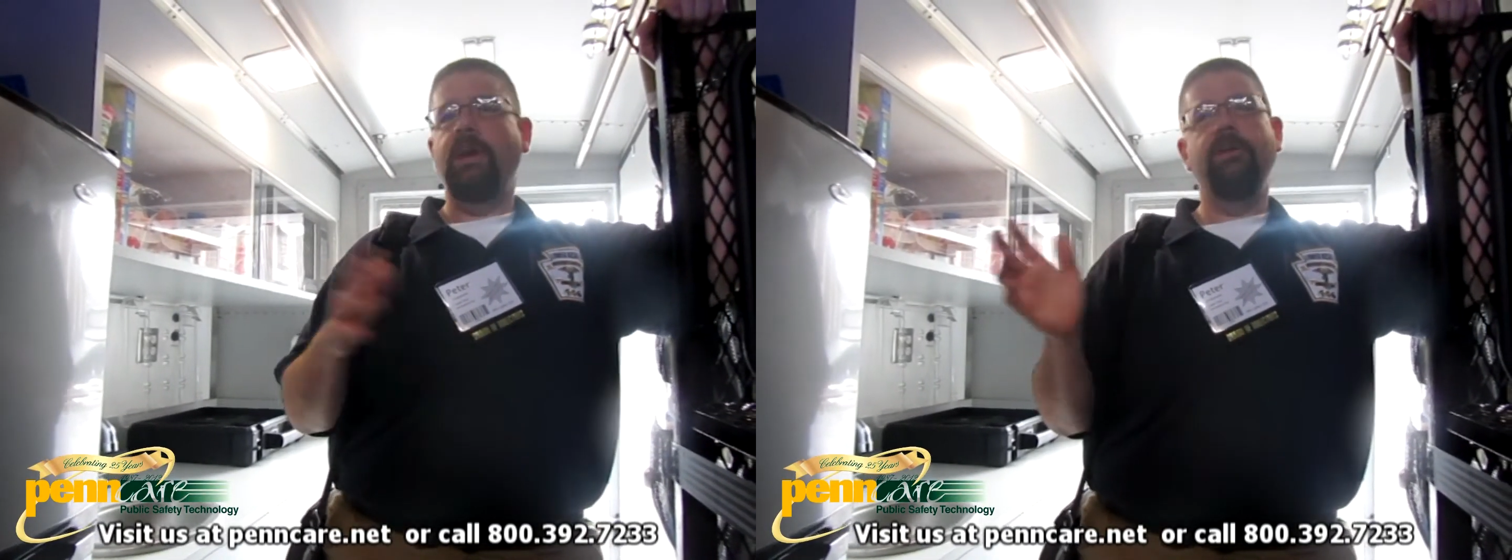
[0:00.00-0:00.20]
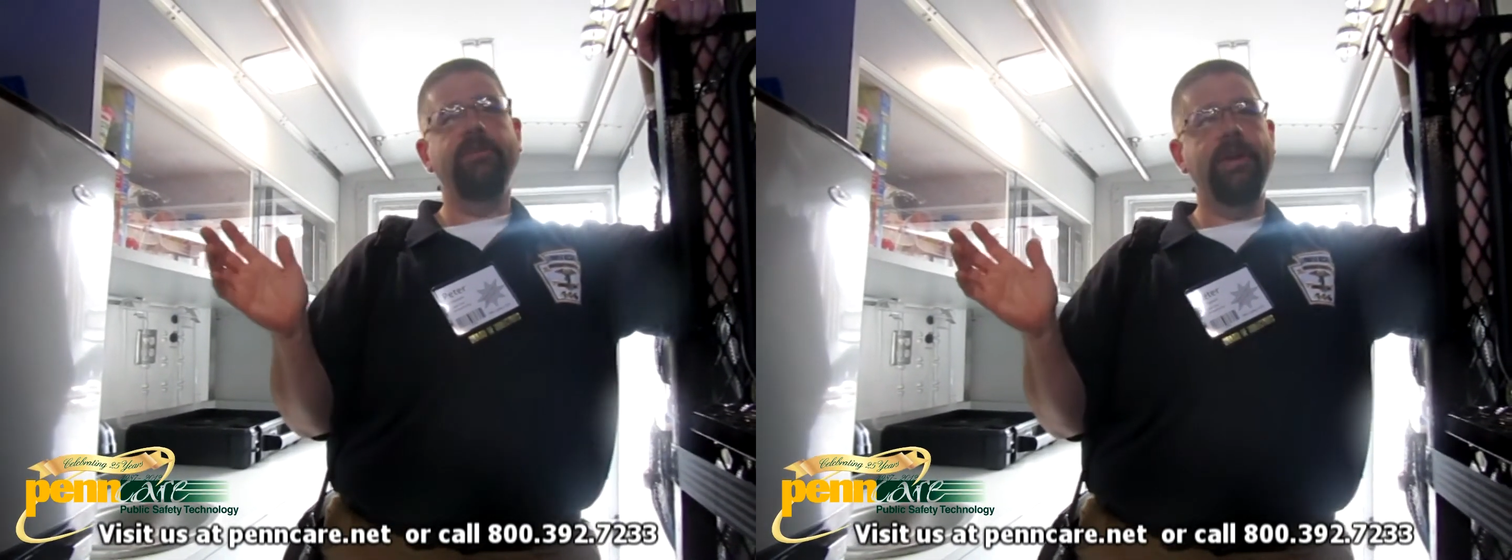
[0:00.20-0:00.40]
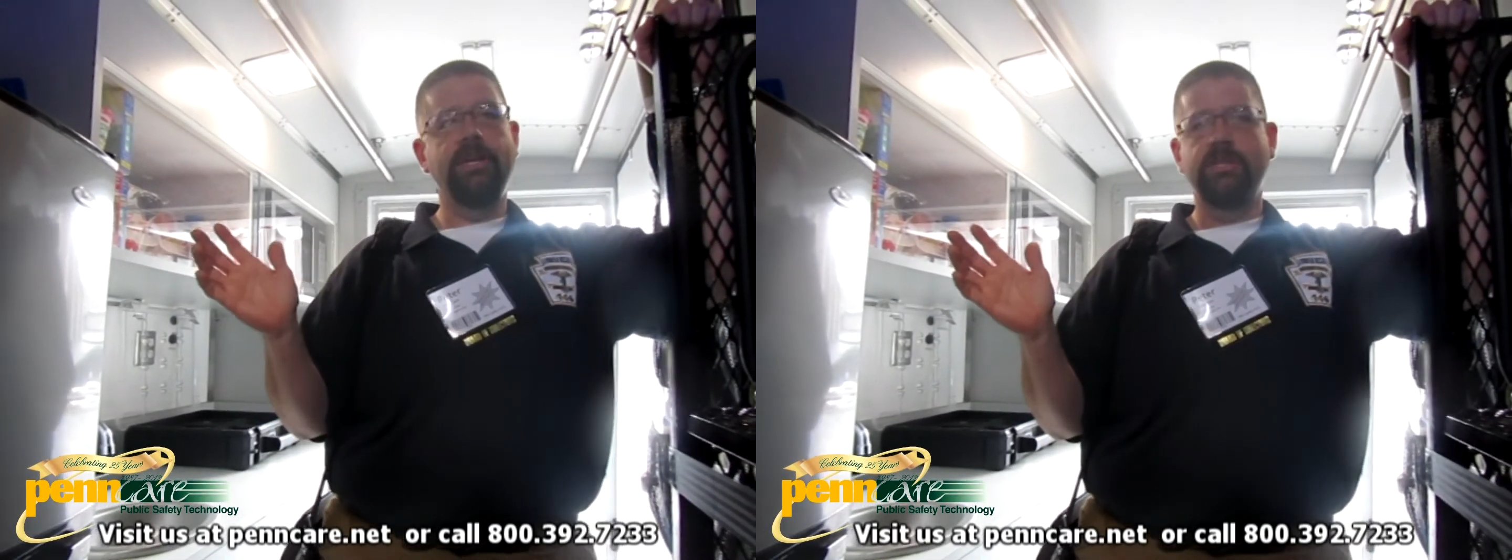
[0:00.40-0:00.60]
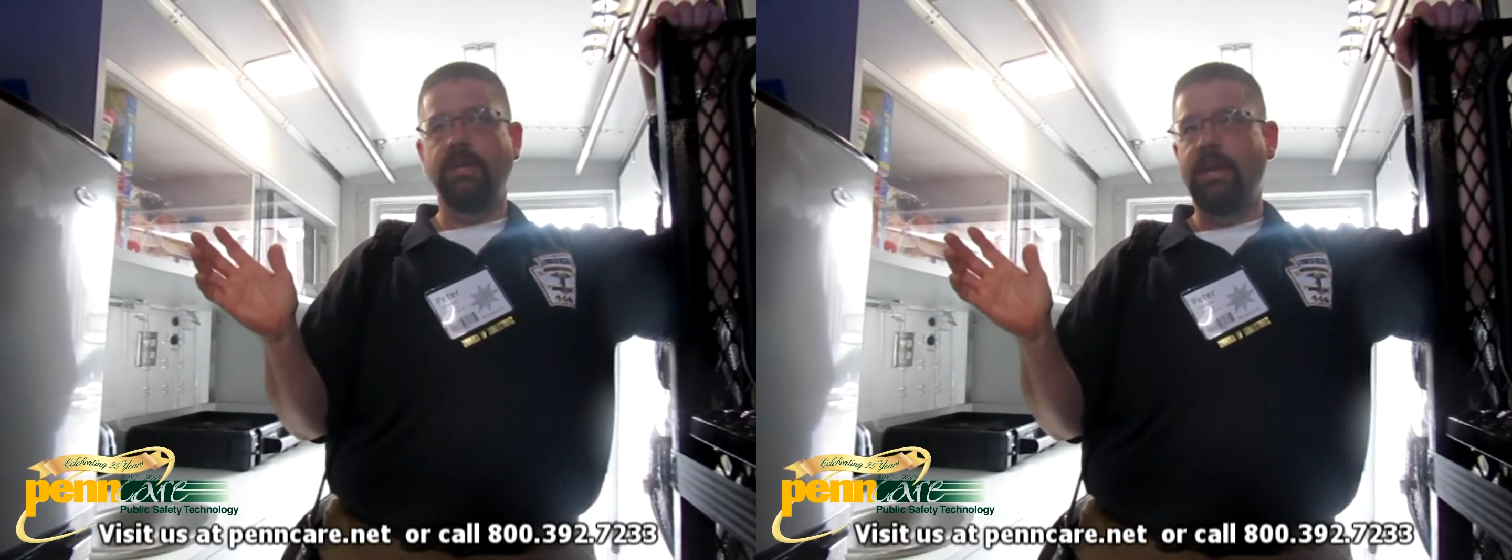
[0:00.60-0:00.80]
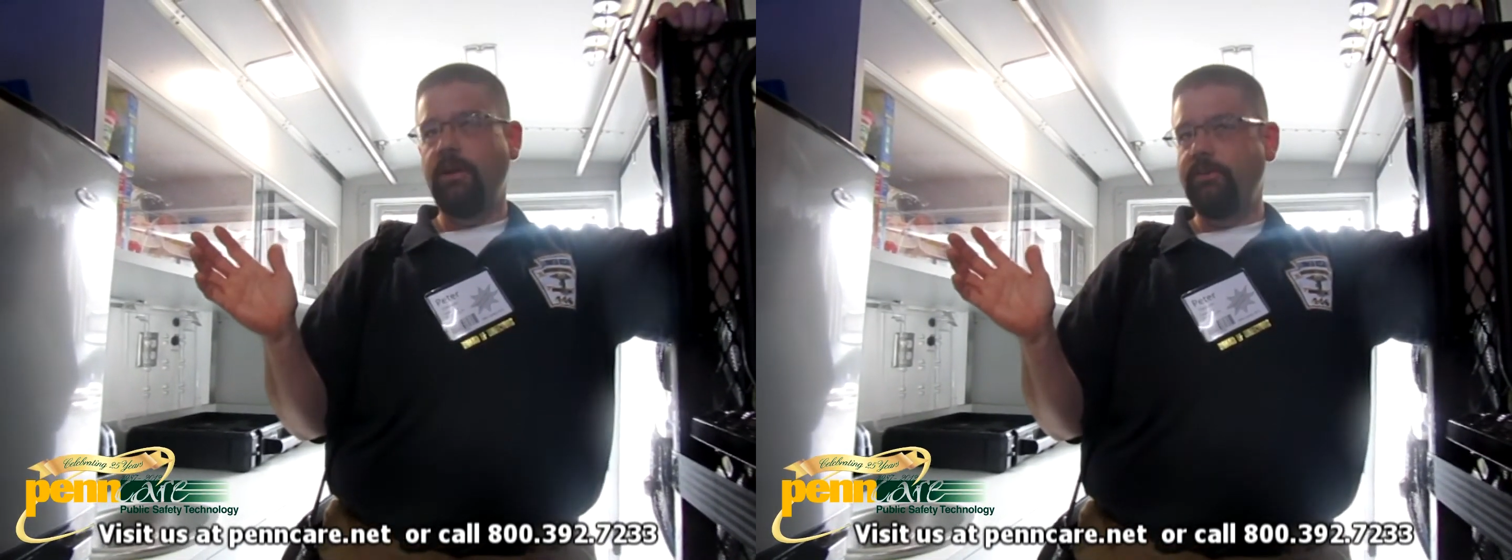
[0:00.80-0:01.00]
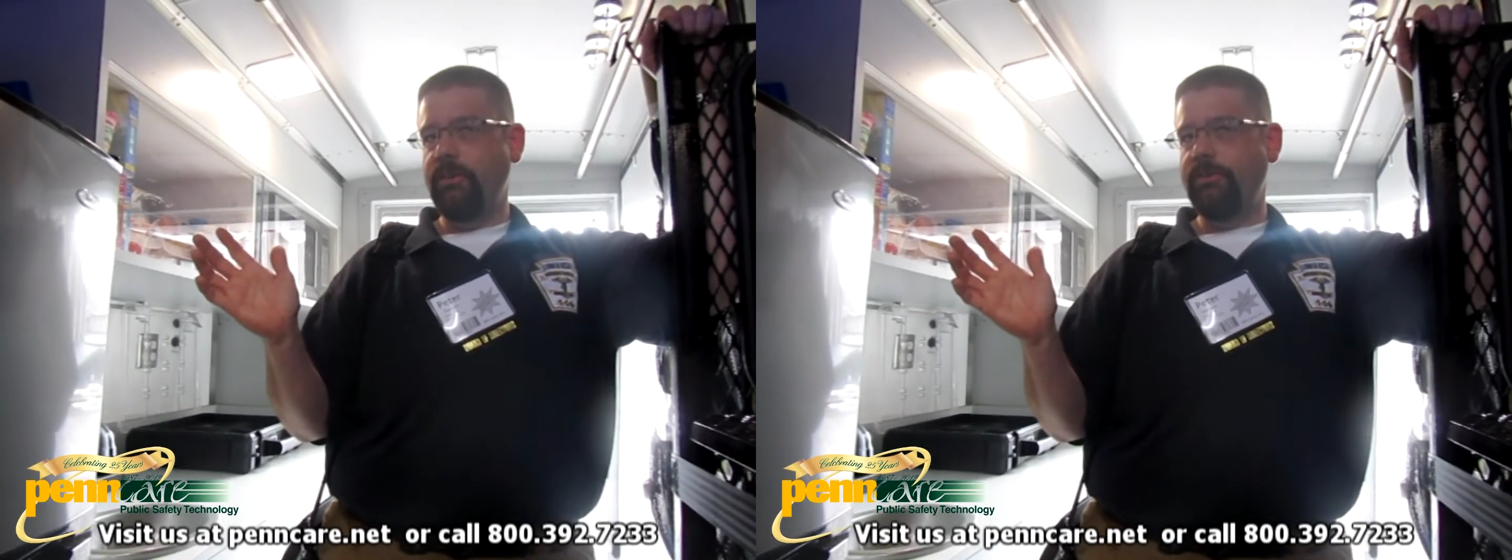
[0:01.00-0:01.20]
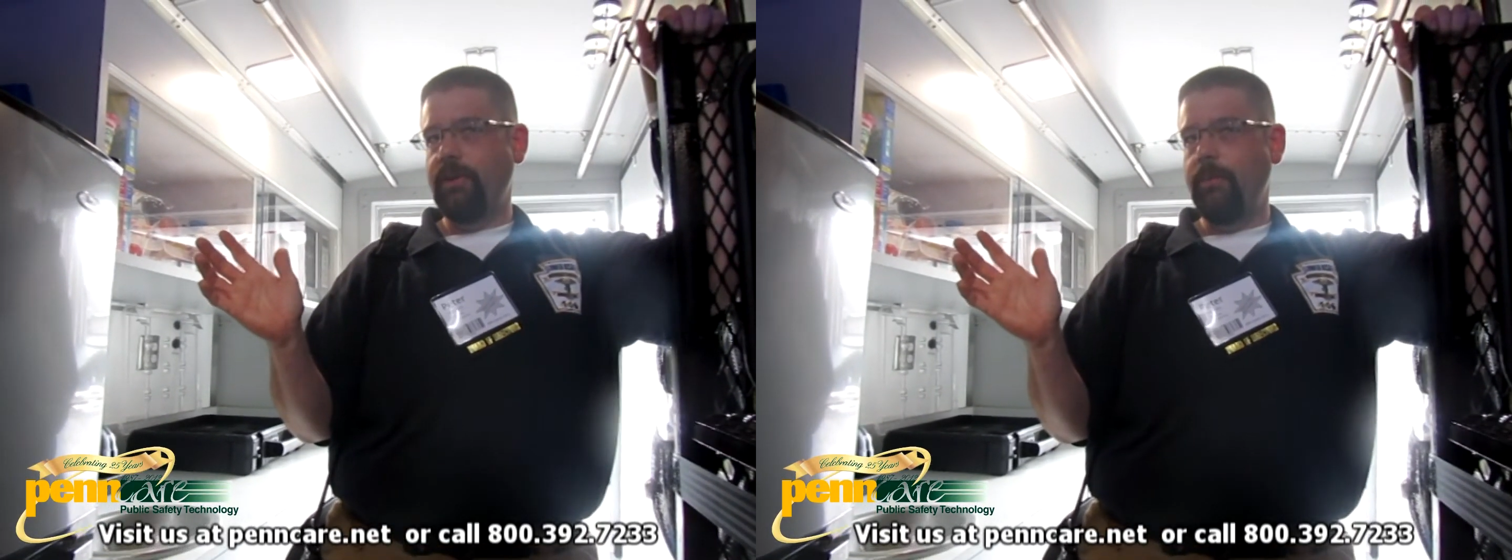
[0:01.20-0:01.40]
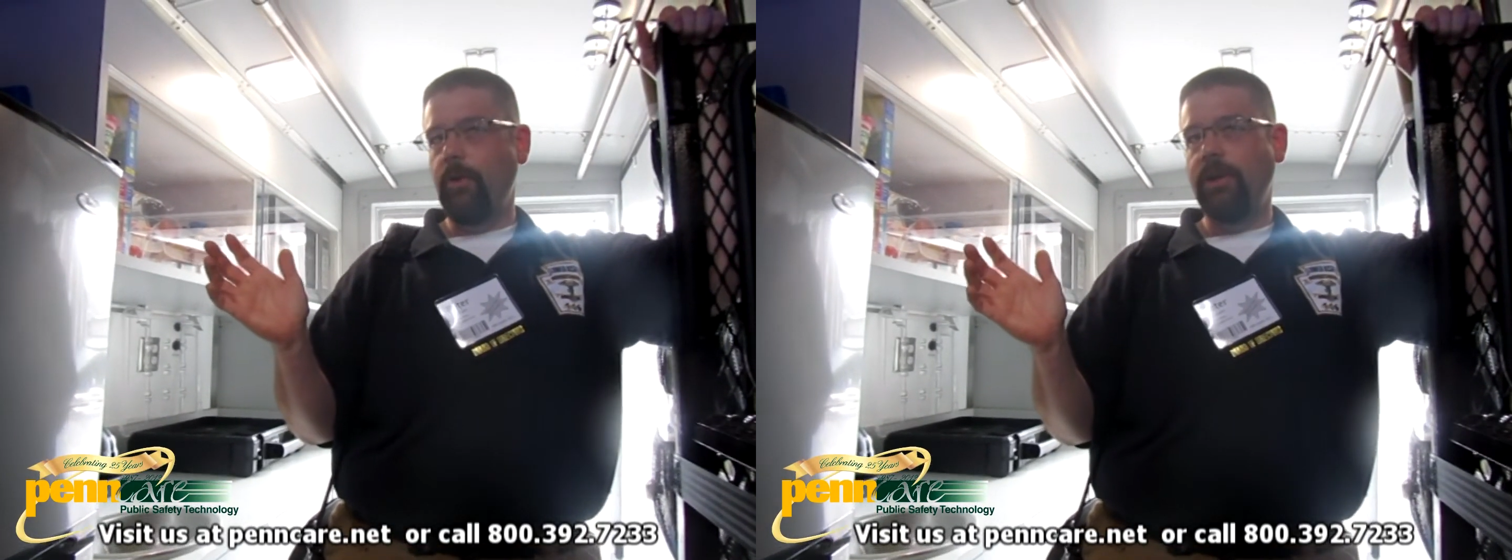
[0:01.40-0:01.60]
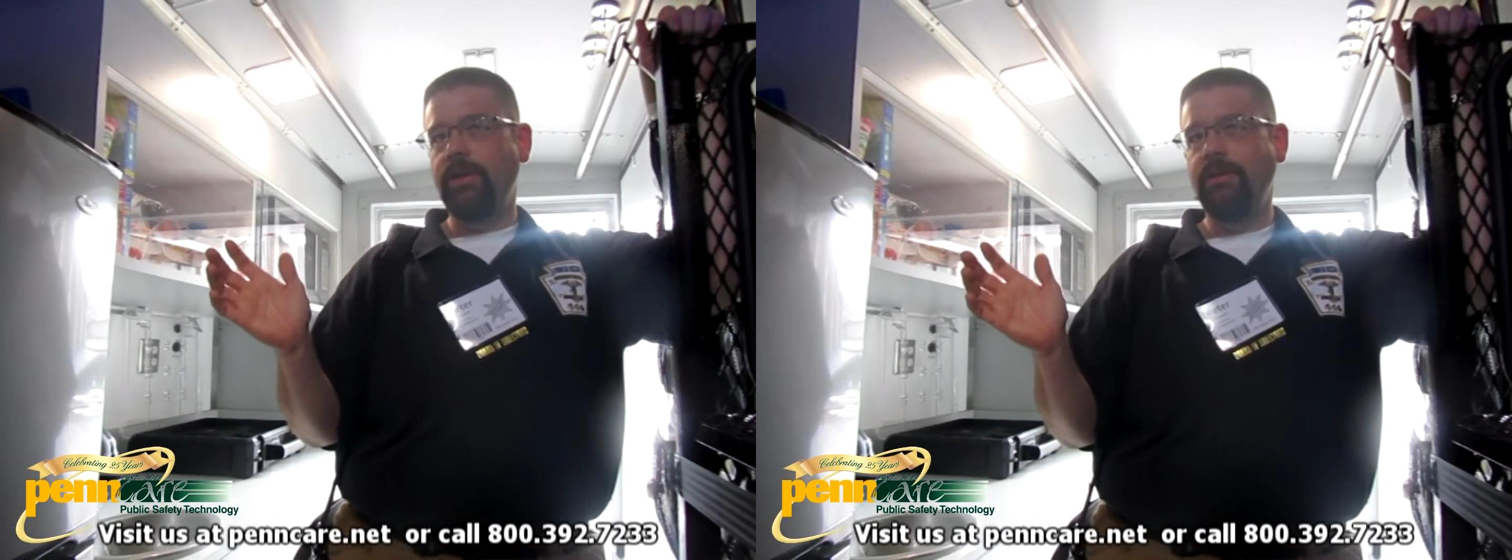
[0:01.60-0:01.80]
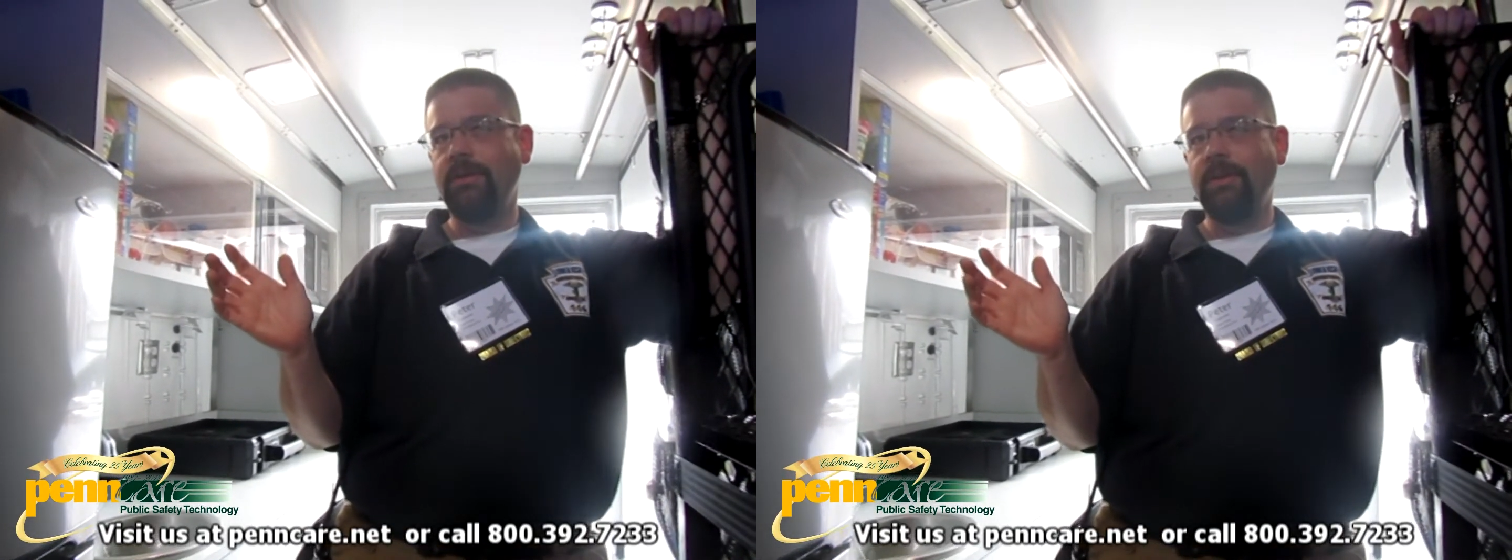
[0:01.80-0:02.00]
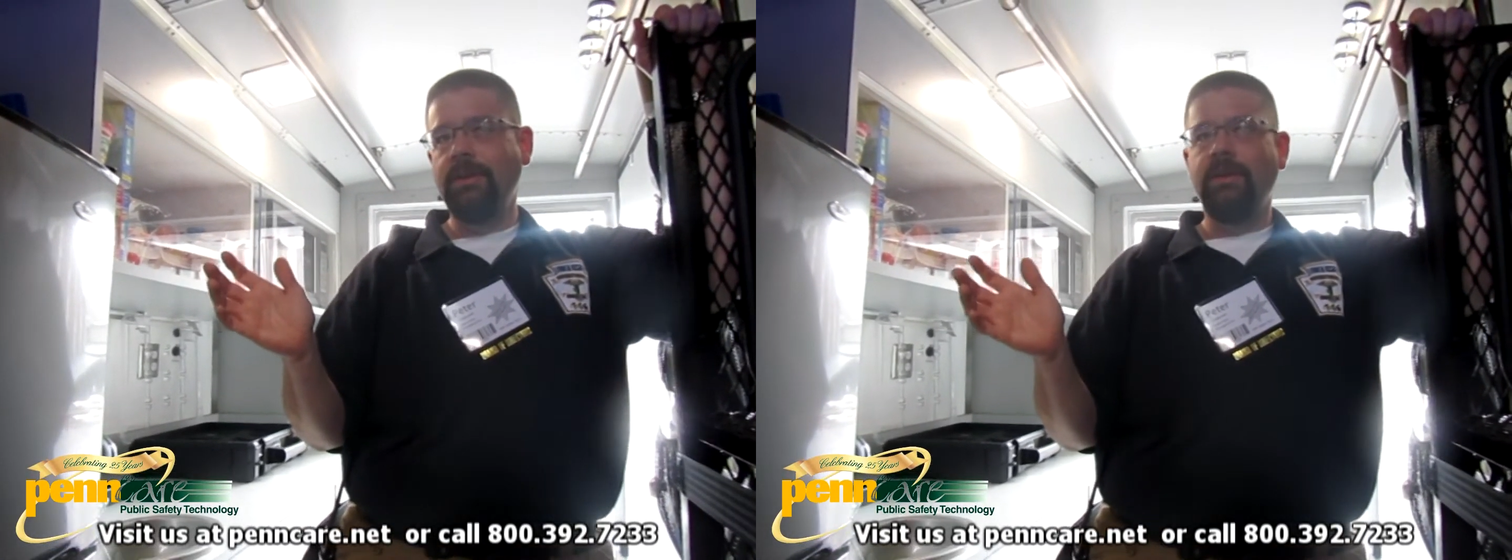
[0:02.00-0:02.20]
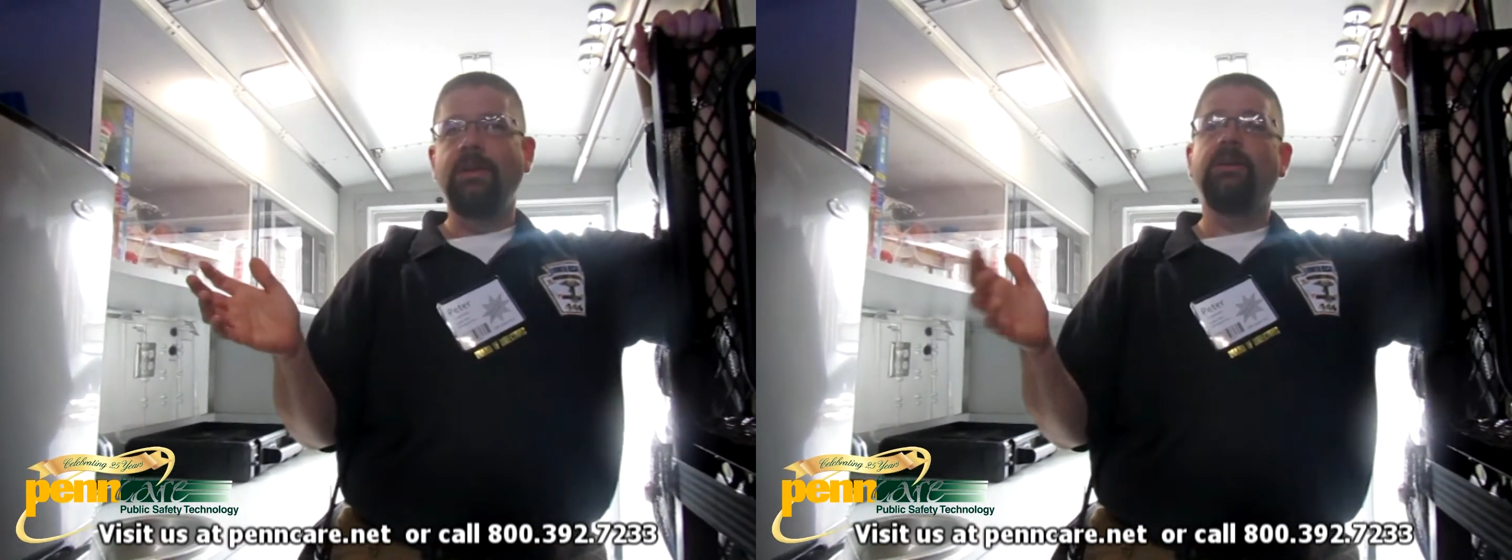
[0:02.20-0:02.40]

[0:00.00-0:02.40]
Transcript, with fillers: Every engine carries ice cream on it. Huh.